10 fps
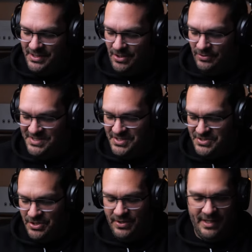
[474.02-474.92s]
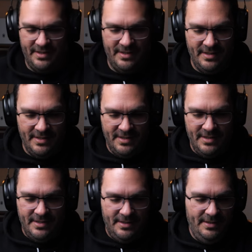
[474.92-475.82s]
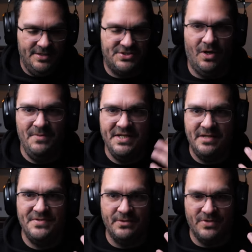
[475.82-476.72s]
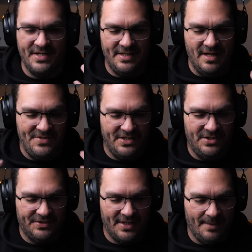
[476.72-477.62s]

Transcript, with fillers: to go listen to it. So I'm gonna get everything ready, everything hooked